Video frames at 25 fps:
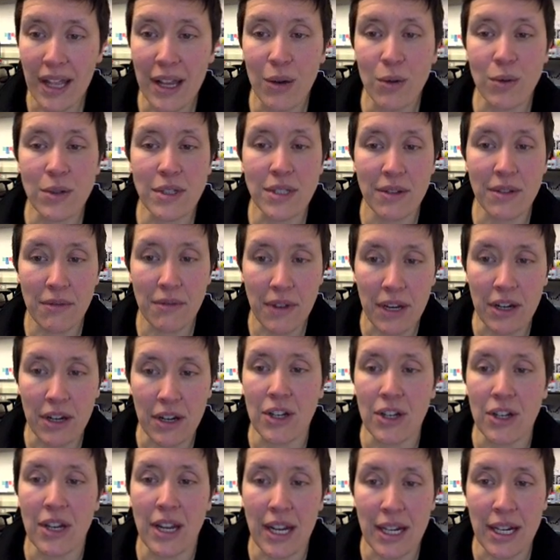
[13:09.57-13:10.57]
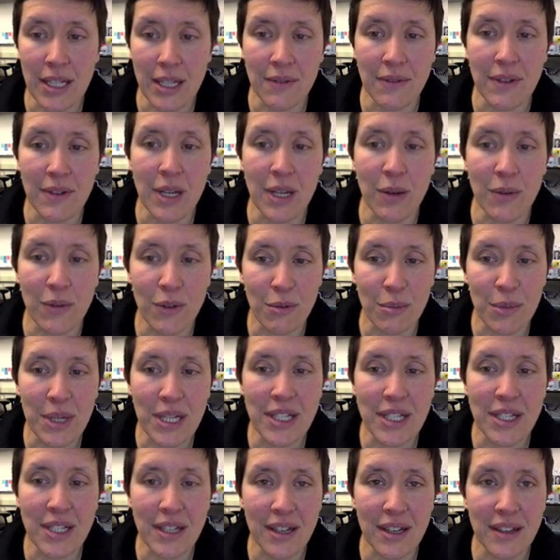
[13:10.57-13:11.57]
it was a very good activity for me
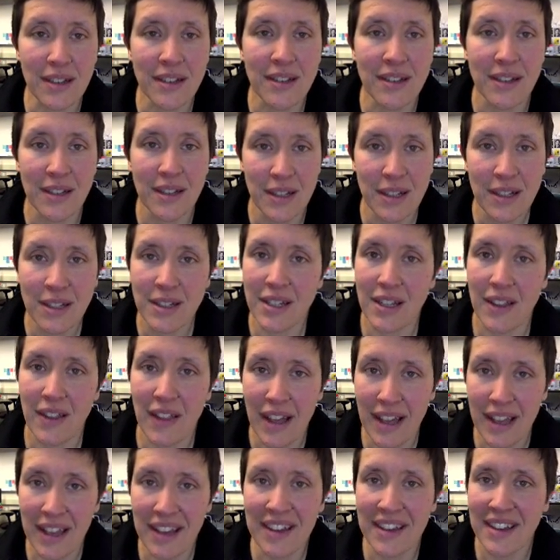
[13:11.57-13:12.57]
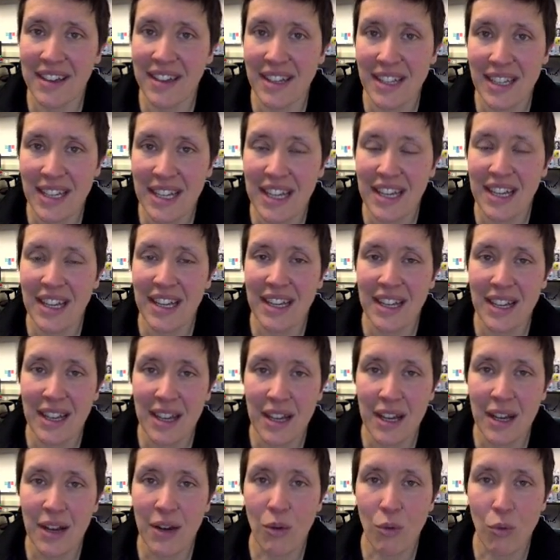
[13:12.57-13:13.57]
to like
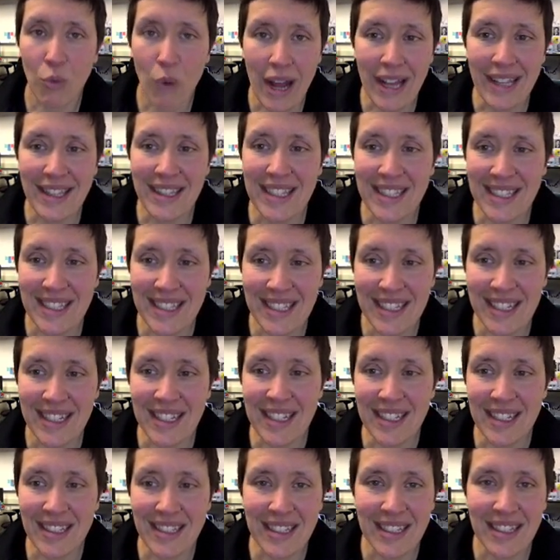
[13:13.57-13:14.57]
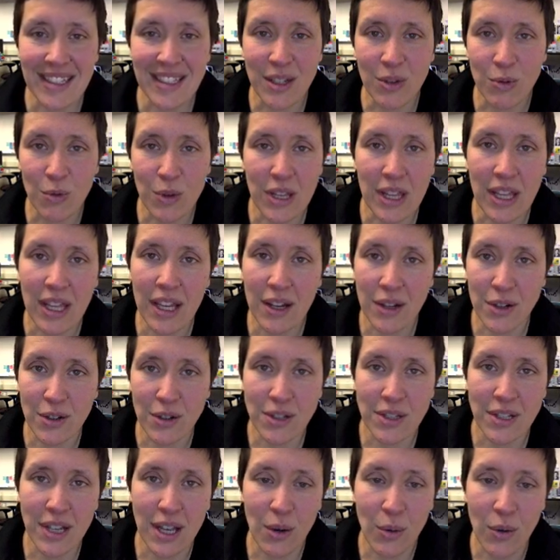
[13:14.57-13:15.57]
write these sentences and really
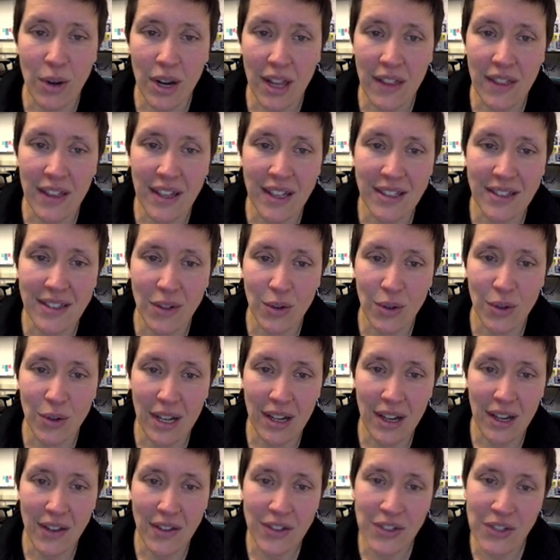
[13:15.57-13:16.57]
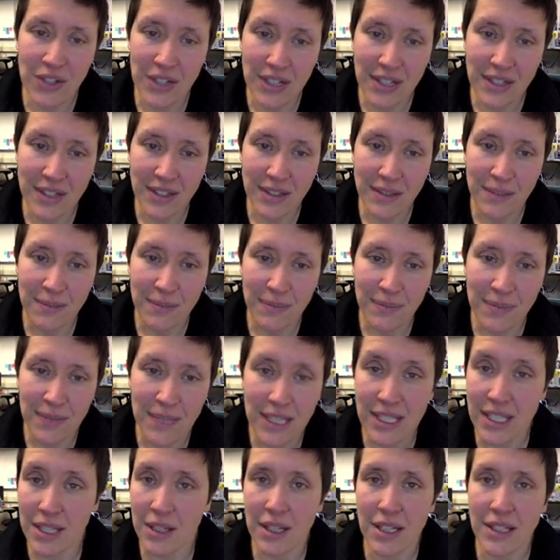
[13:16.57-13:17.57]
understand what I think slow technology is.
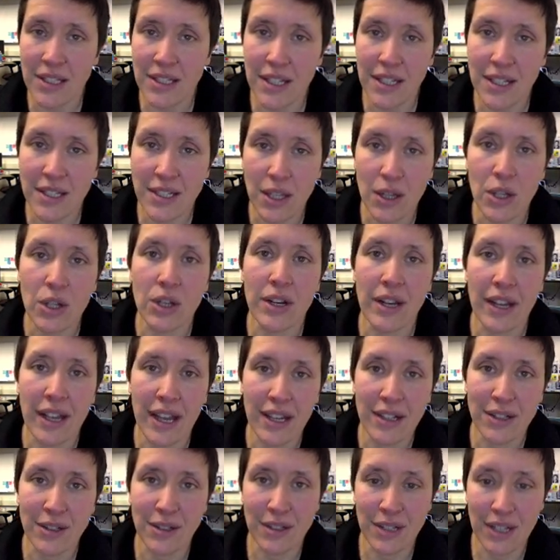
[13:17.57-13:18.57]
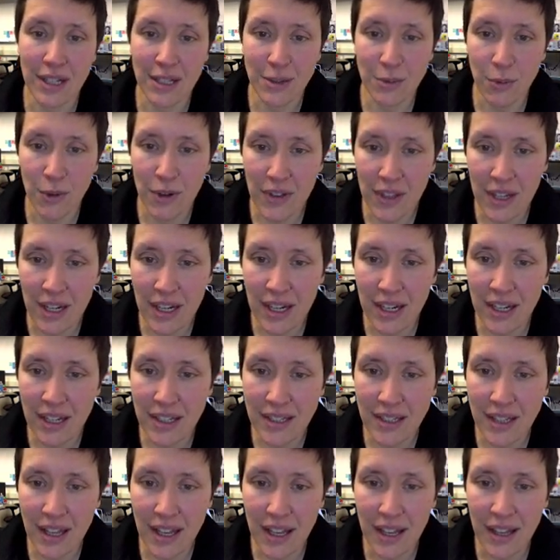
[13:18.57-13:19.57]
It's a learning exercise more than it
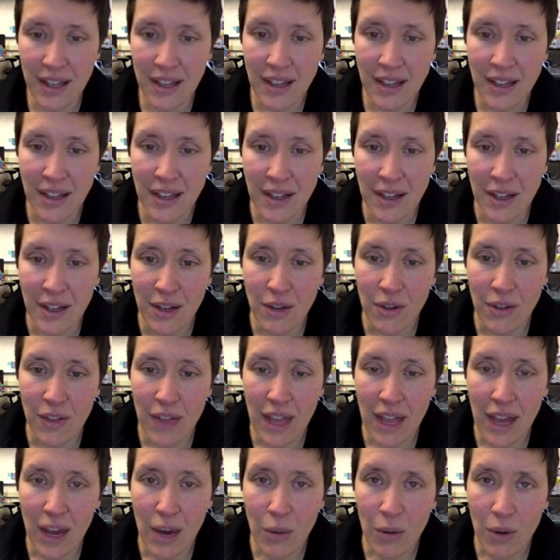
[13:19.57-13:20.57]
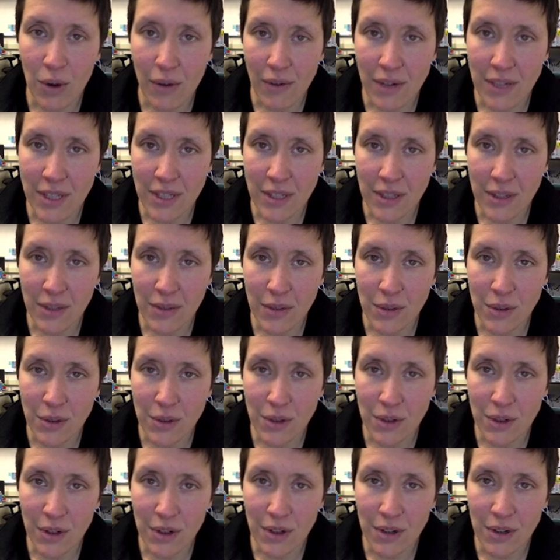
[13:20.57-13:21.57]
is a thing I'll reference in the
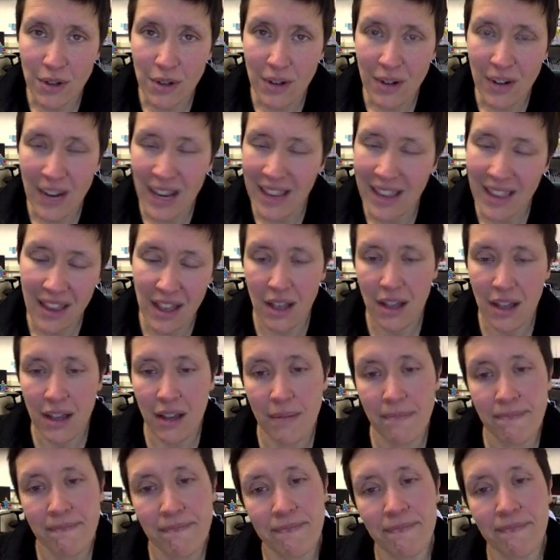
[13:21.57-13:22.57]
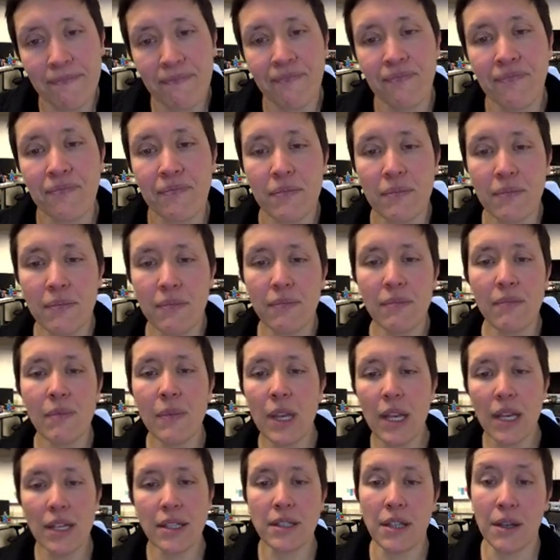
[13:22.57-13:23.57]
future, I think.
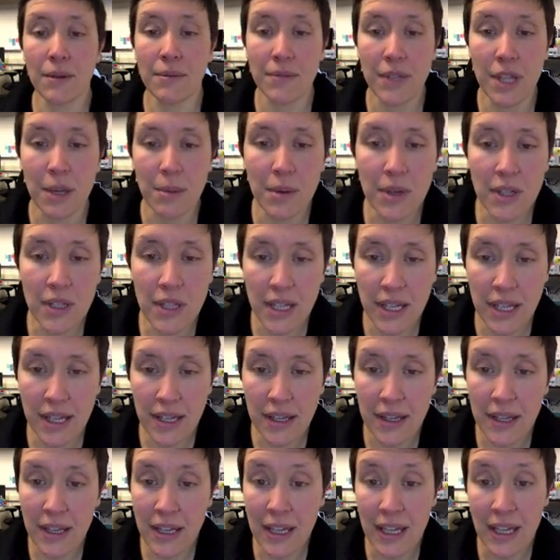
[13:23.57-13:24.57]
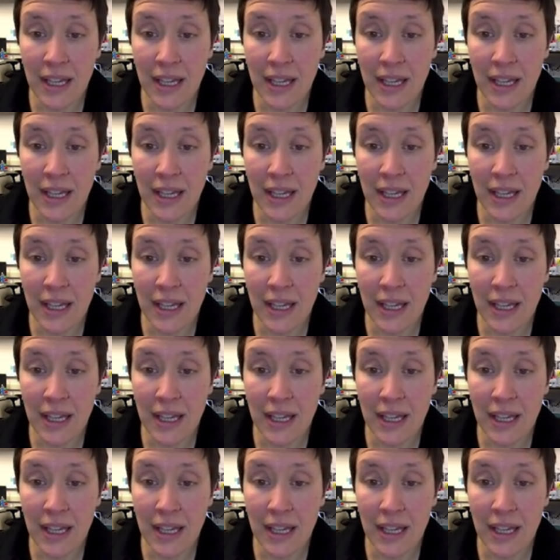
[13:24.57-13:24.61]
So double click.